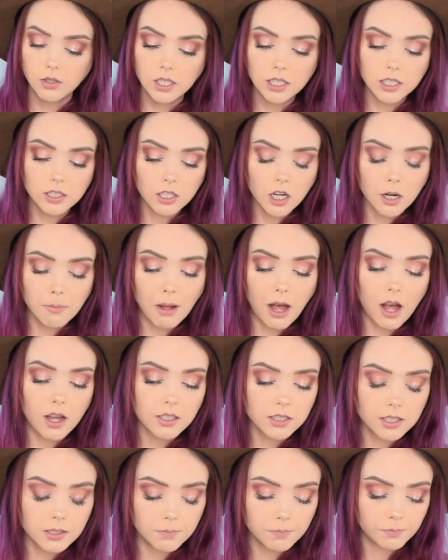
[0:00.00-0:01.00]
This is her
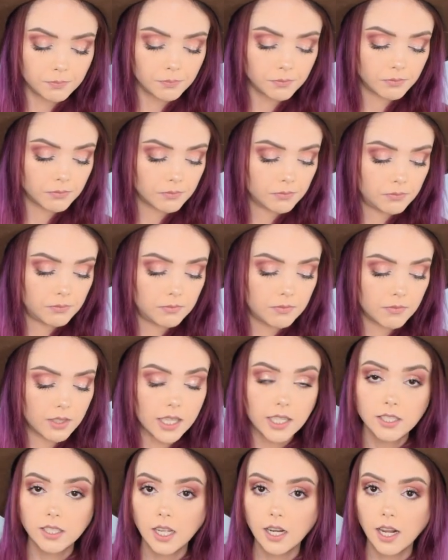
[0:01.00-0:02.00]
box.
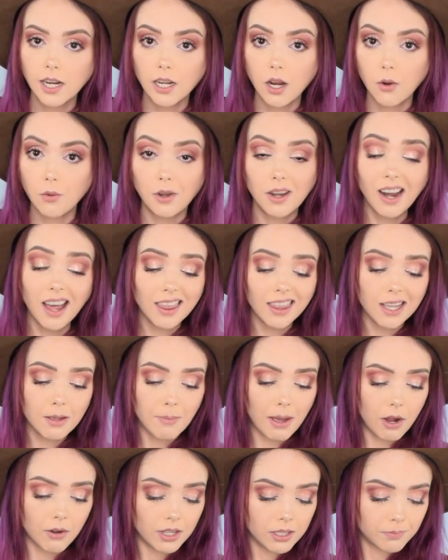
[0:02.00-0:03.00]
Like I said, I know nothing
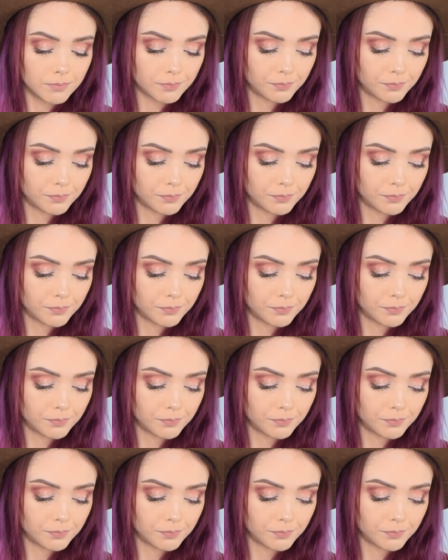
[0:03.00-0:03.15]
about it.